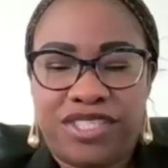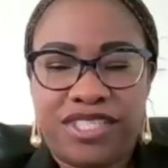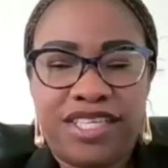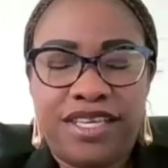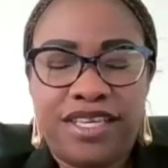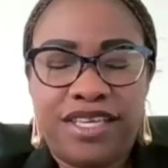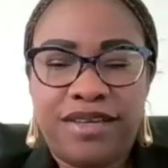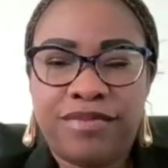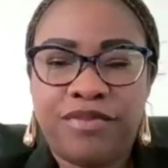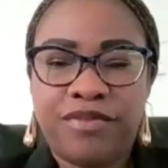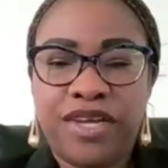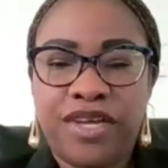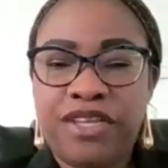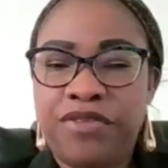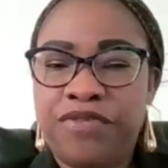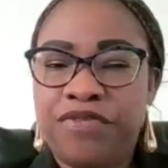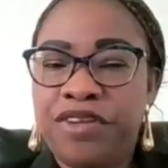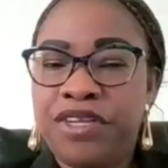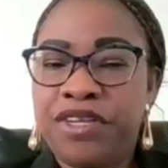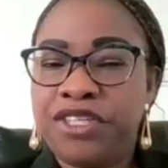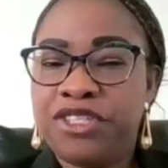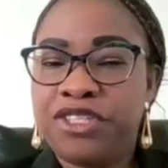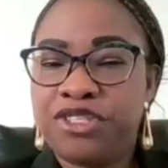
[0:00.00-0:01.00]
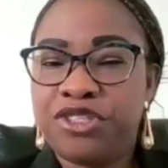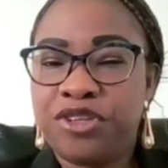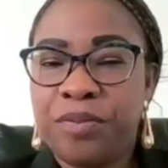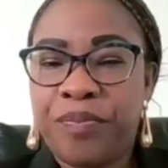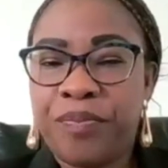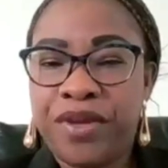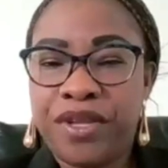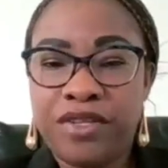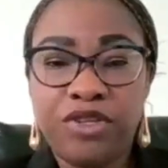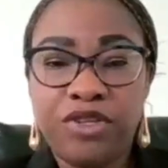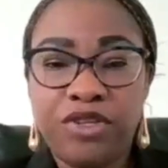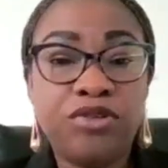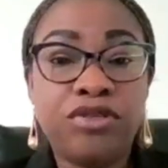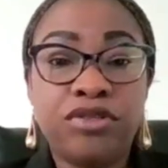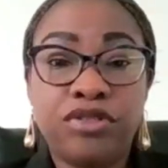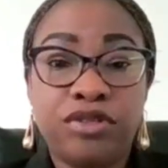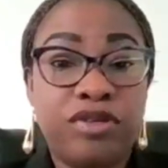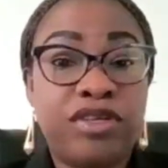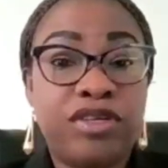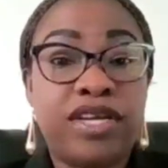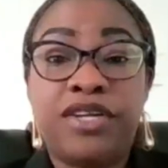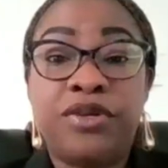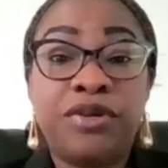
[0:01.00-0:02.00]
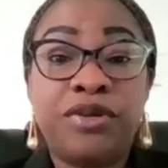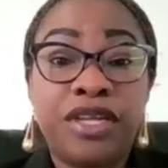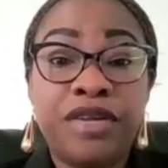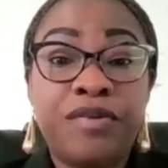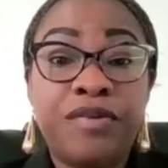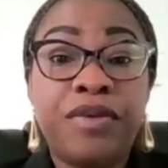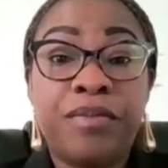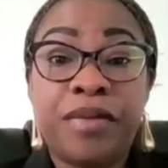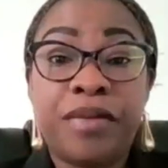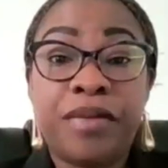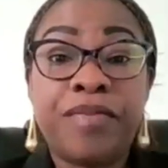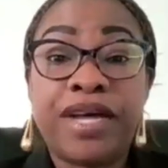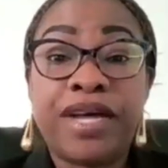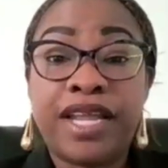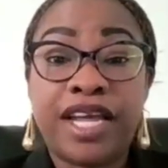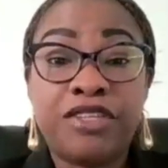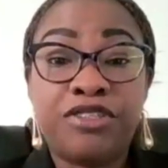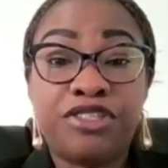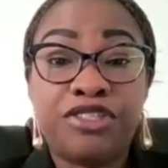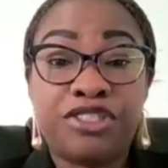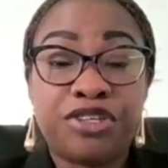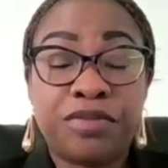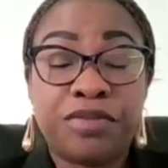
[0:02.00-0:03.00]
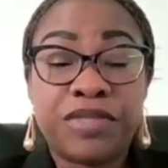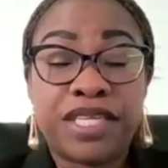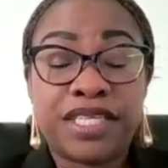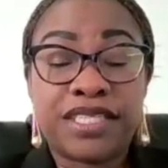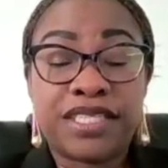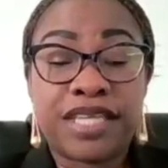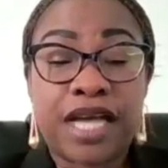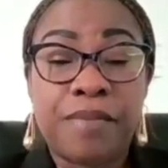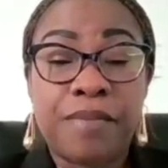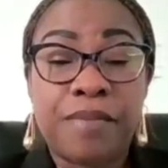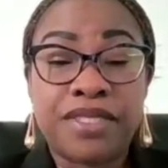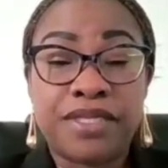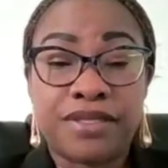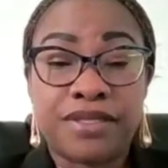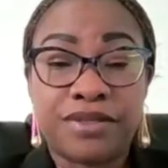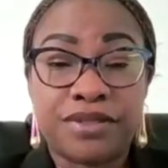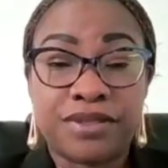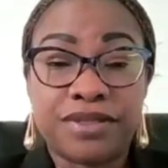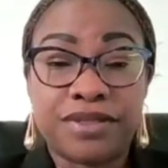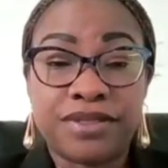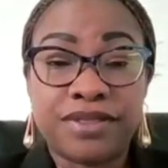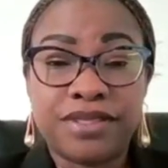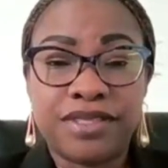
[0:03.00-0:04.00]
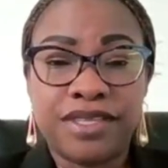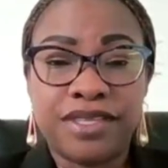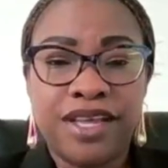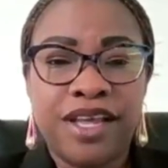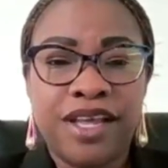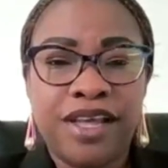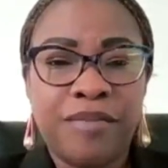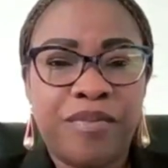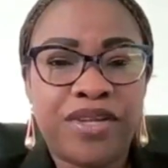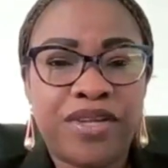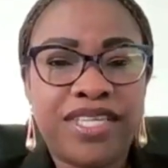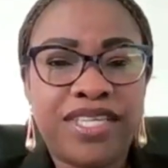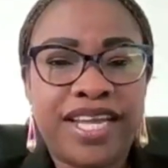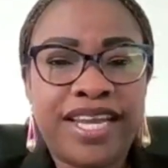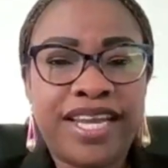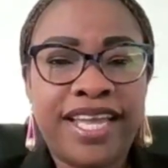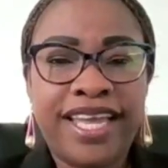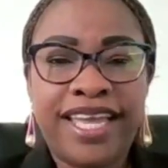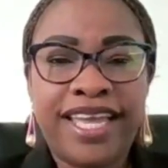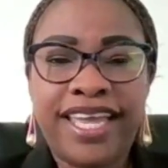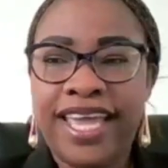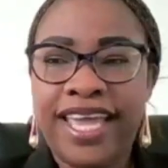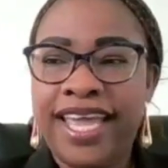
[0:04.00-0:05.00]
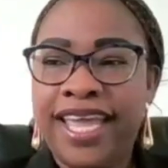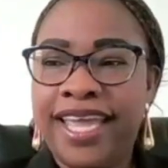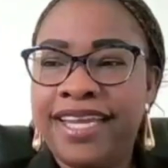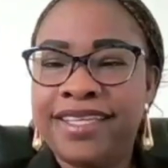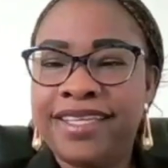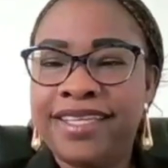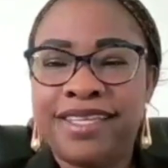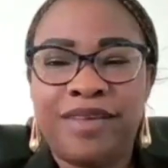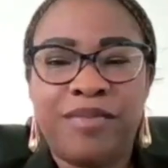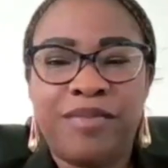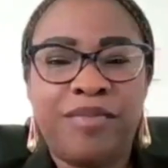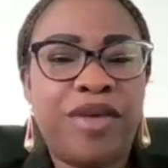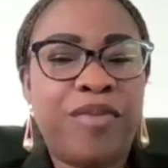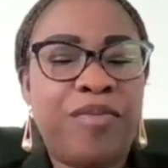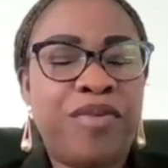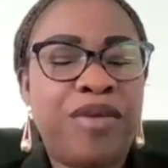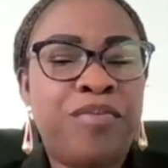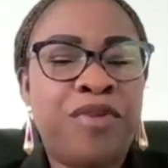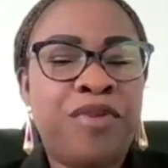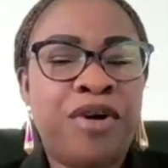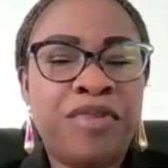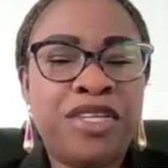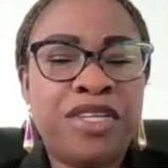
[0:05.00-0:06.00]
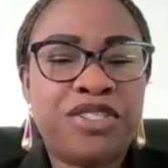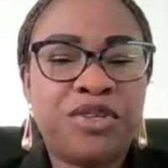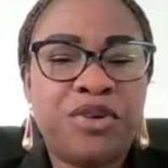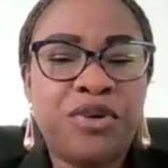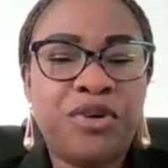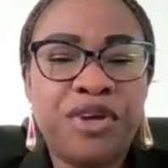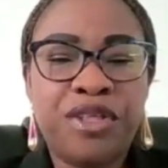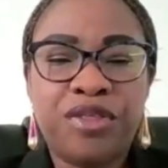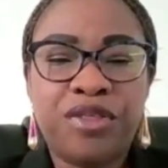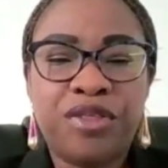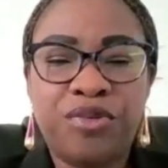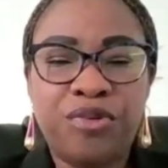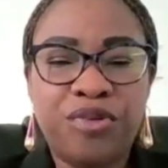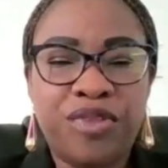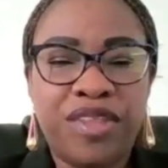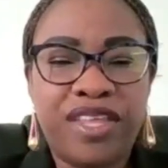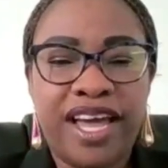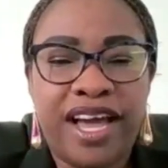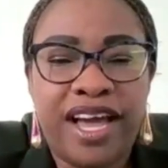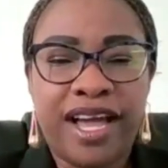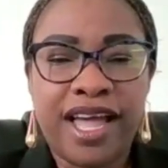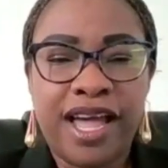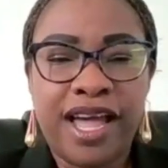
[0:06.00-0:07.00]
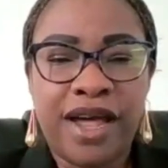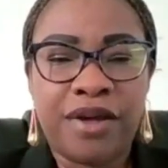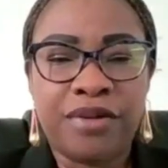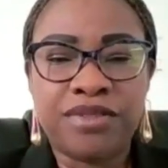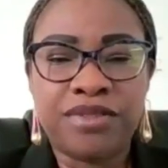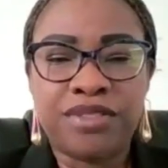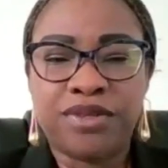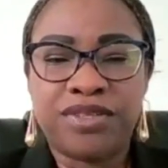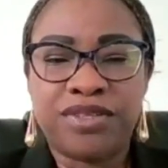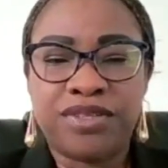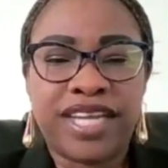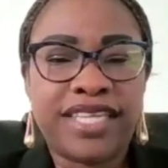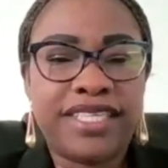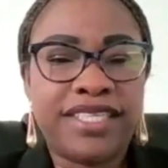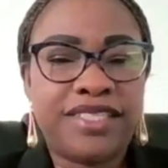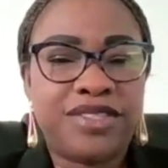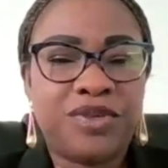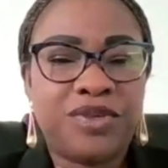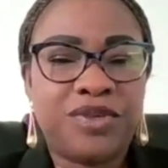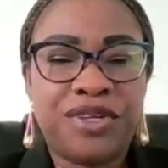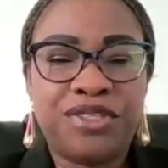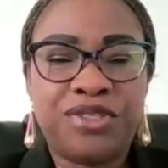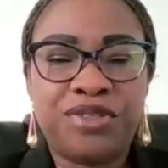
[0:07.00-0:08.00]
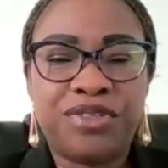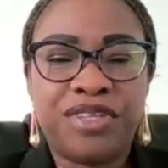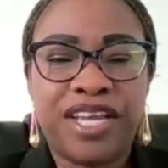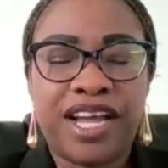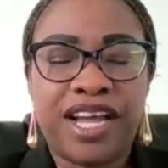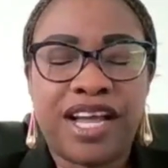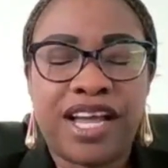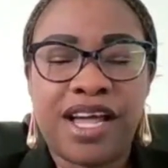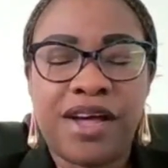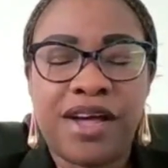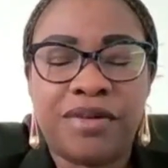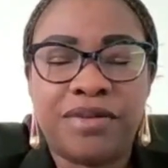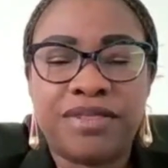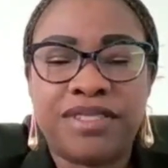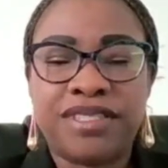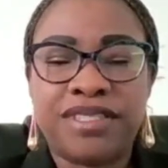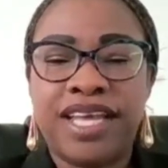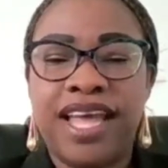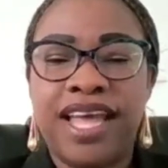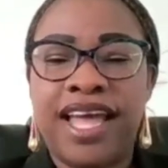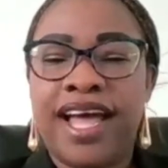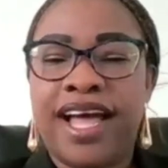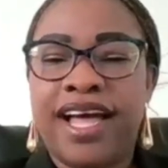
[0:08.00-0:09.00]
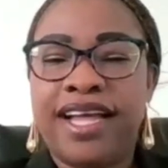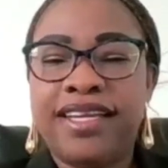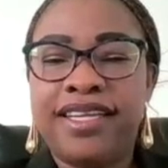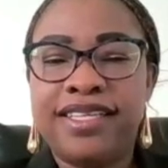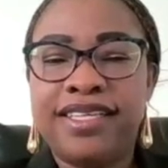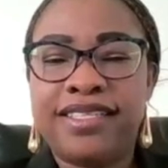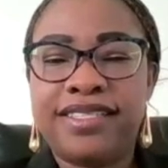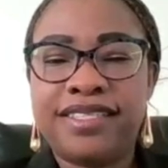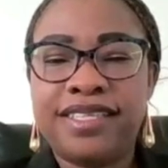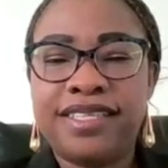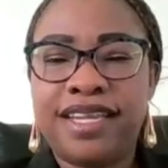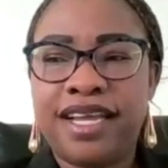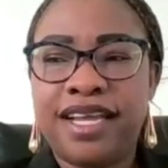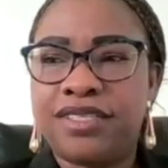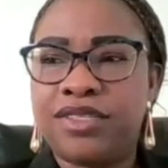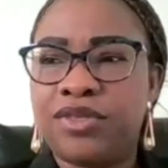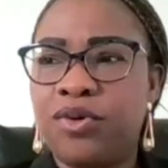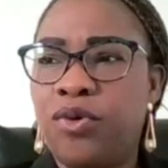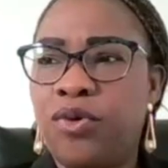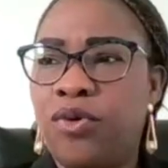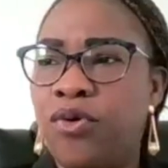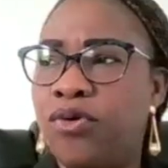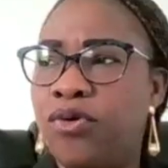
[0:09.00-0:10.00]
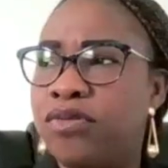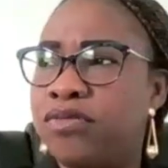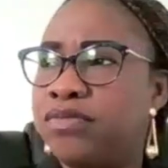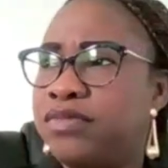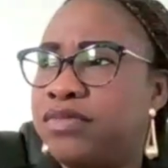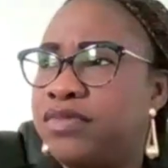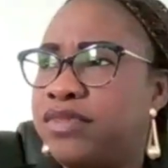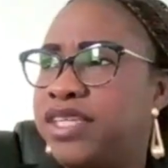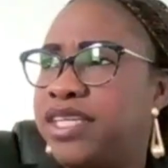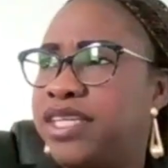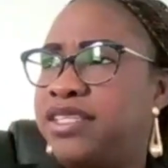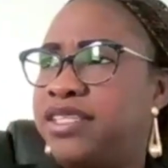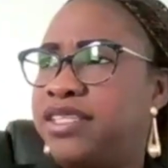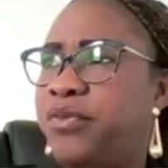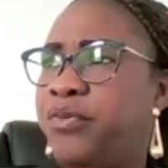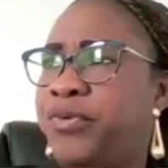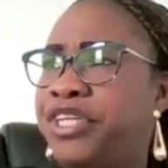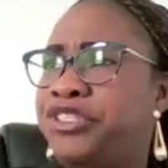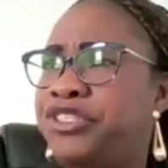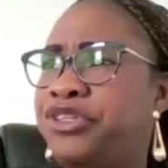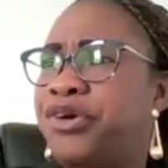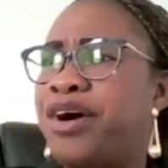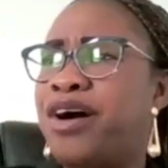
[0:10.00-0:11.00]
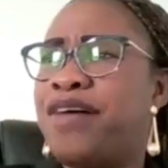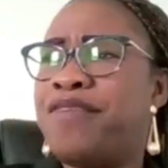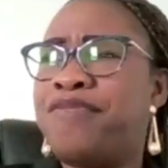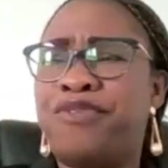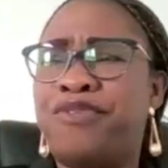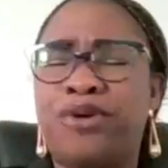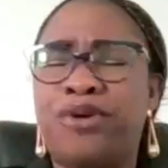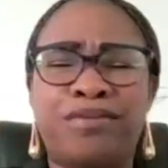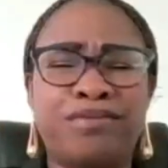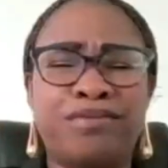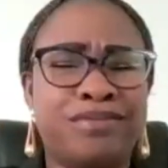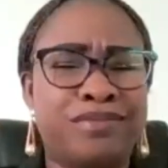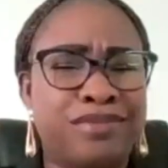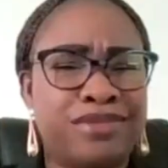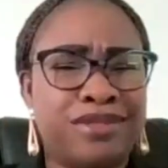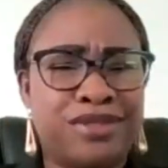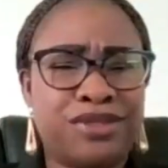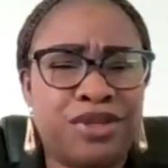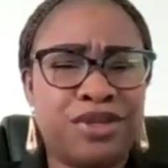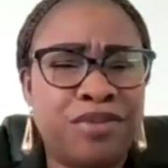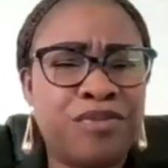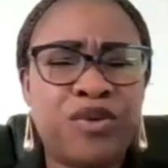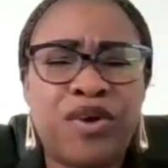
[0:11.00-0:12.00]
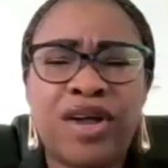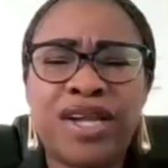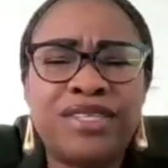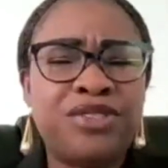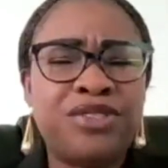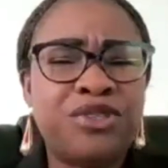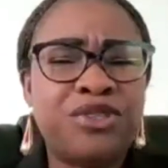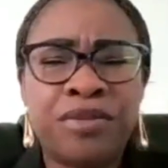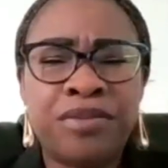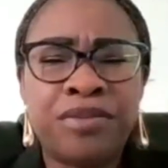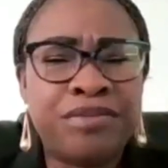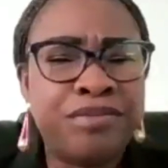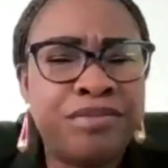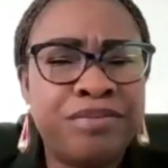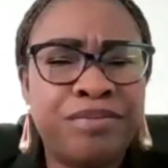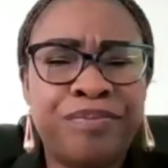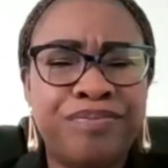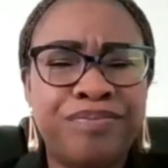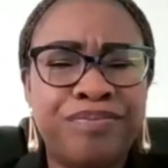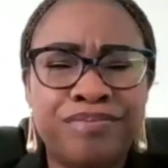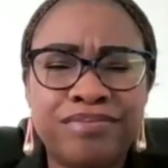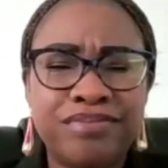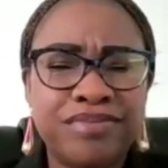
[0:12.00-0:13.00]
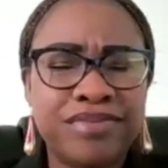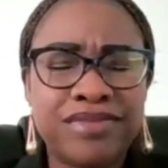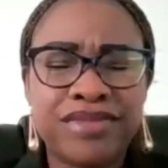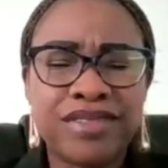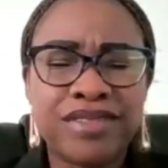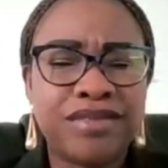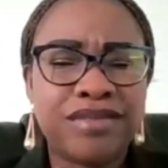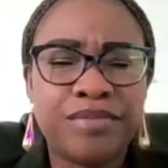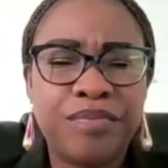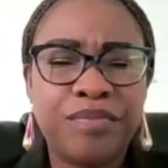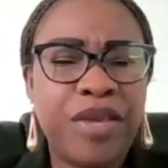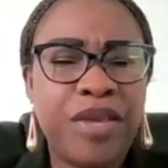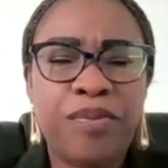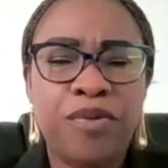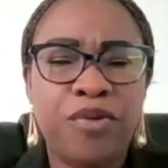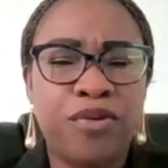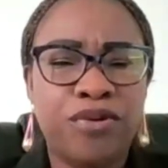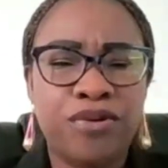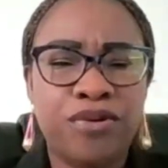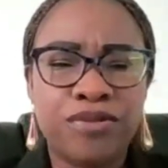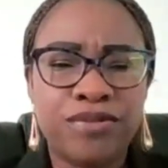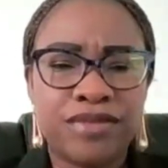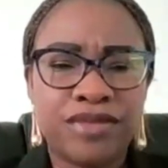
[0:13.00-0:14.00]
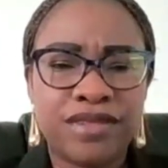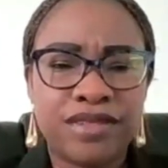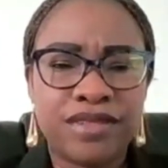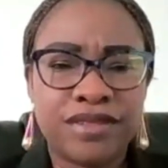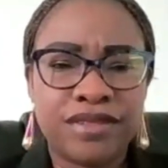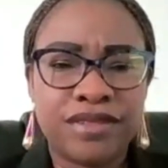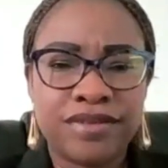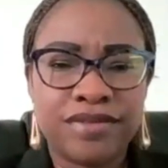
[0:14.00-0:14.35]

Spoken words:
You see, when you finish shopping, you can only remember that you shopped at Amazon. But then again, maybe mommy is going through the accounts or daddy is going through the accounts and they see that, oh, there's a withdrawal from some random people.